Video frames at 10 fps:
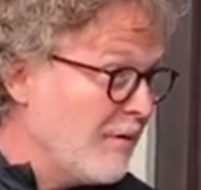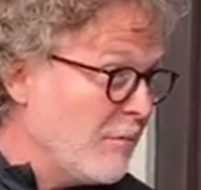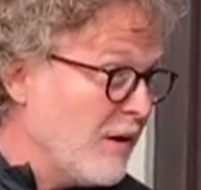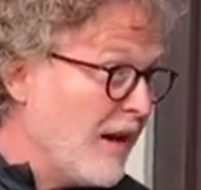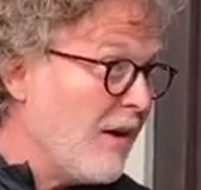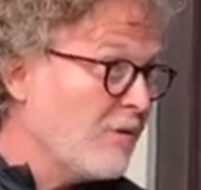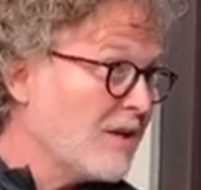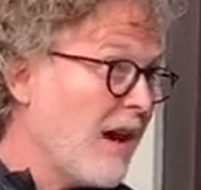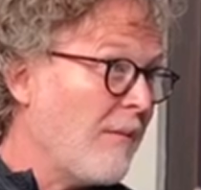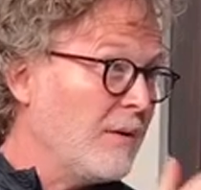But now what's
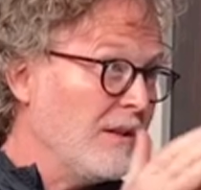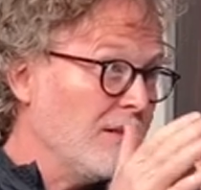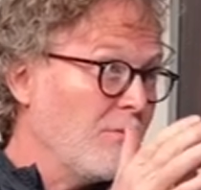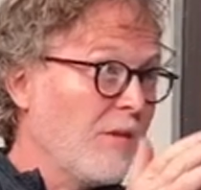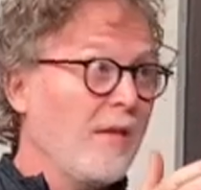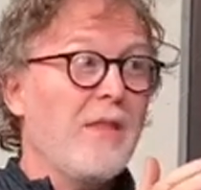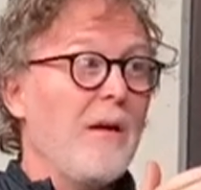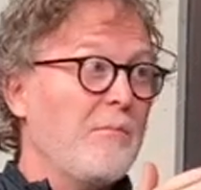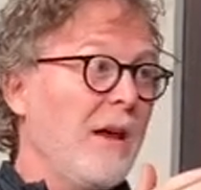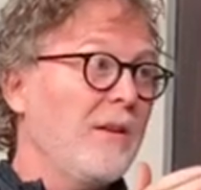happened is within
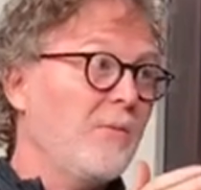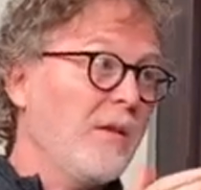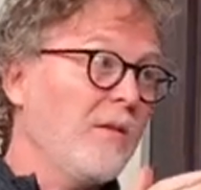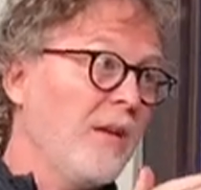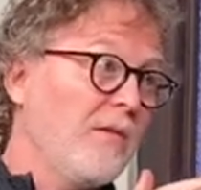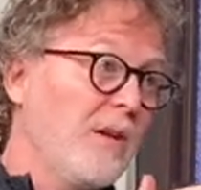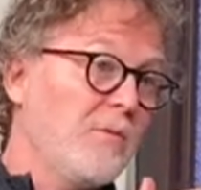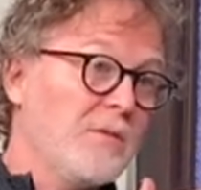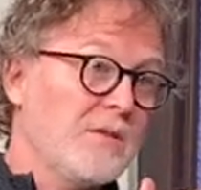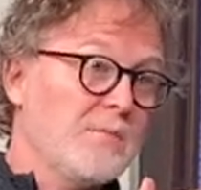that bandwidth, I think
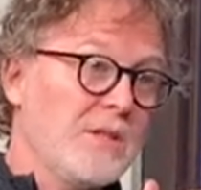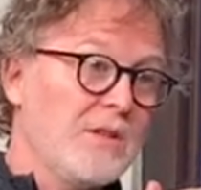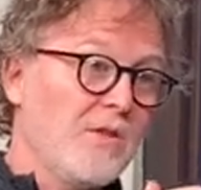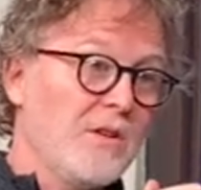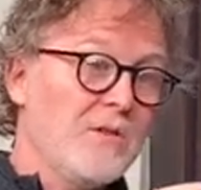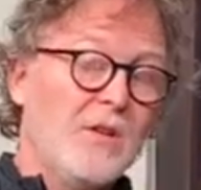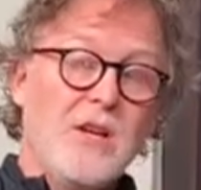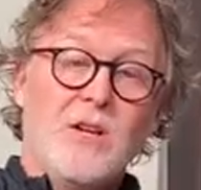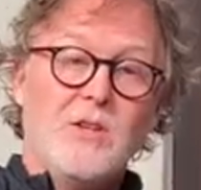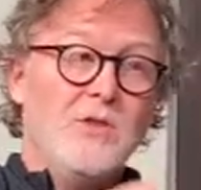with this material,
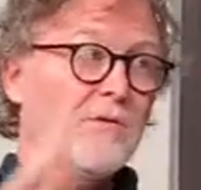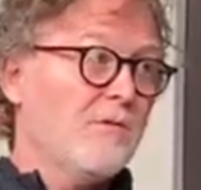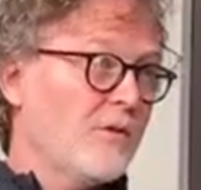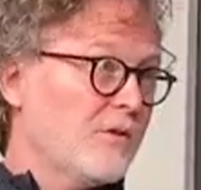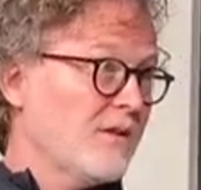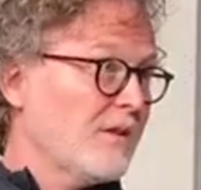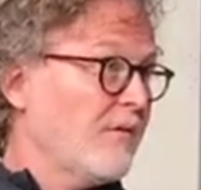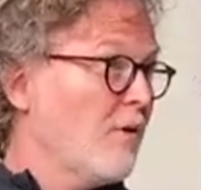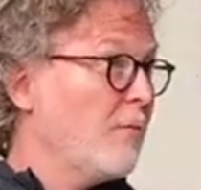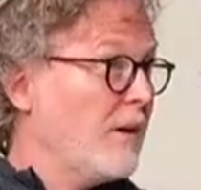universes have
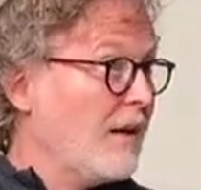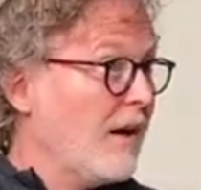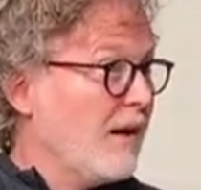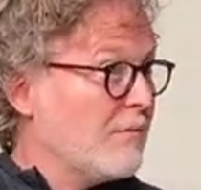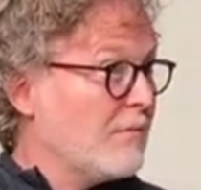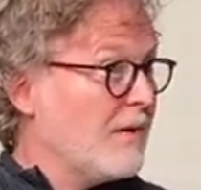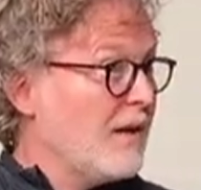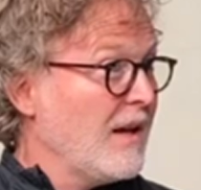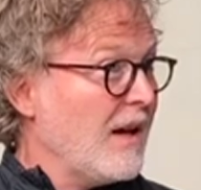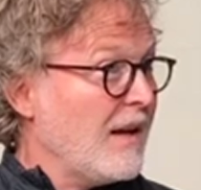opened up,
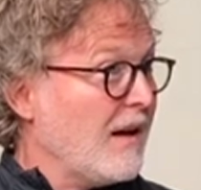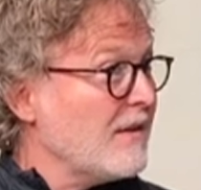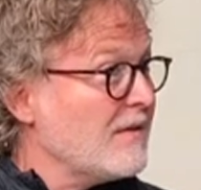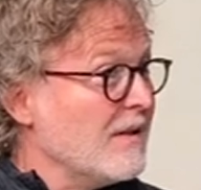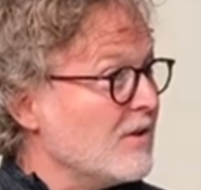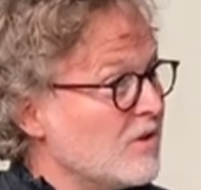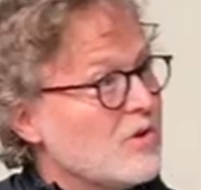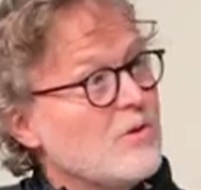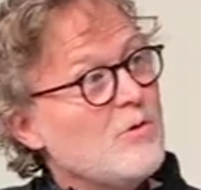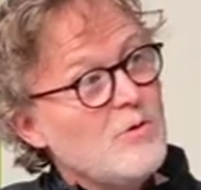and I see a
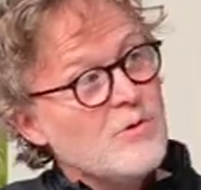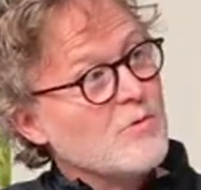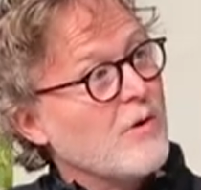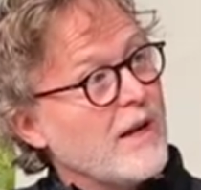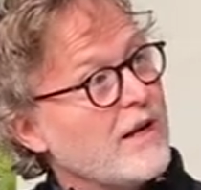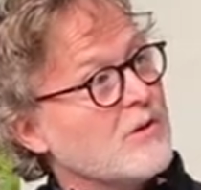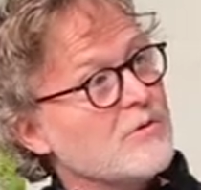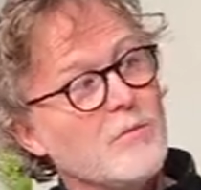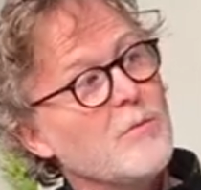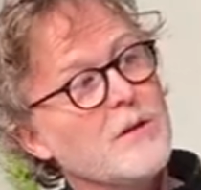huge range
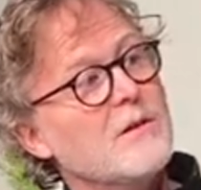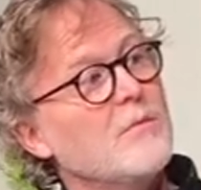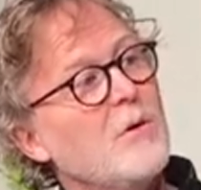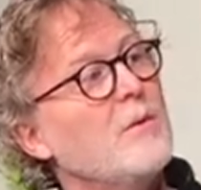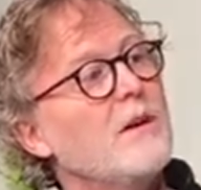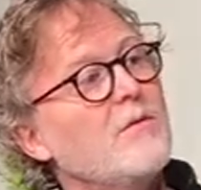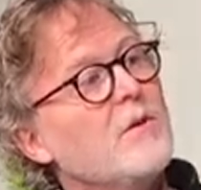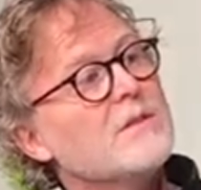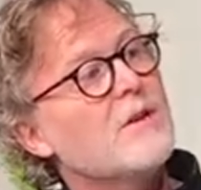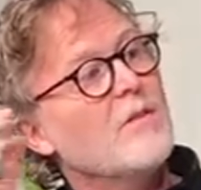moment to moment of
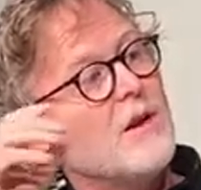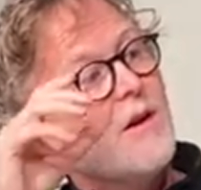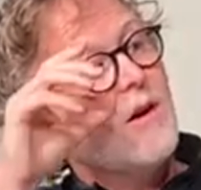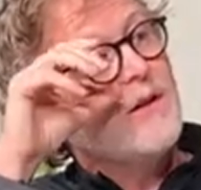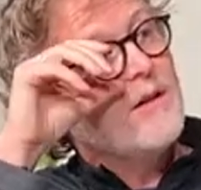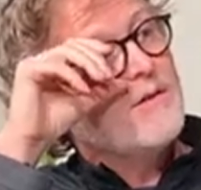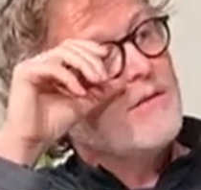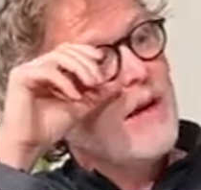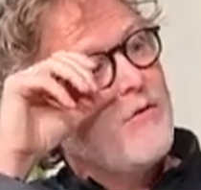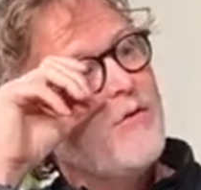what's going on, and
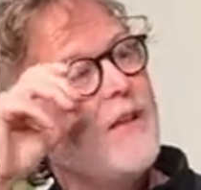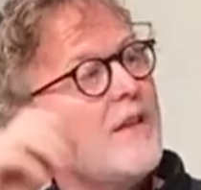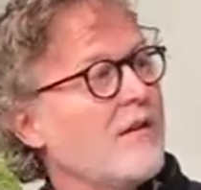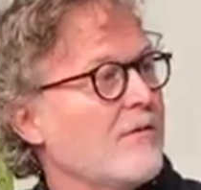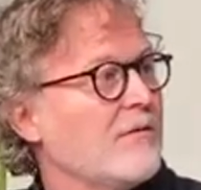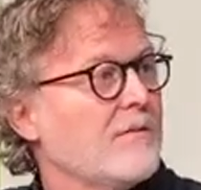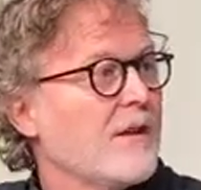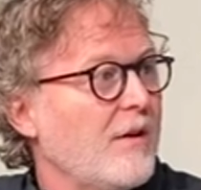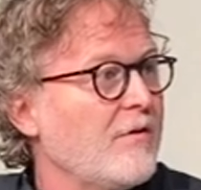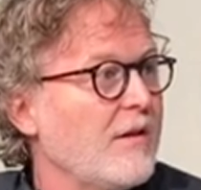I find
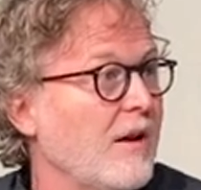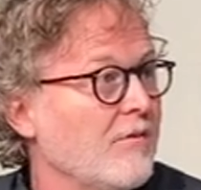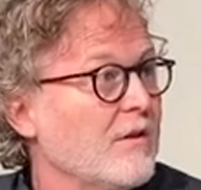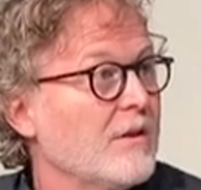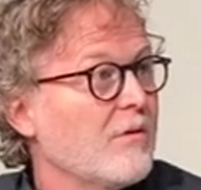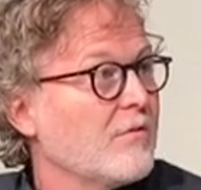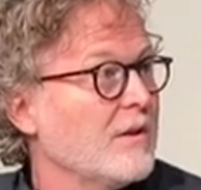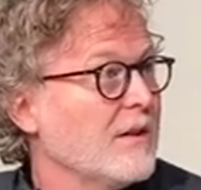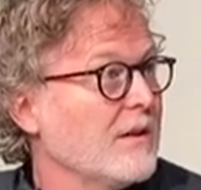that really thrilling.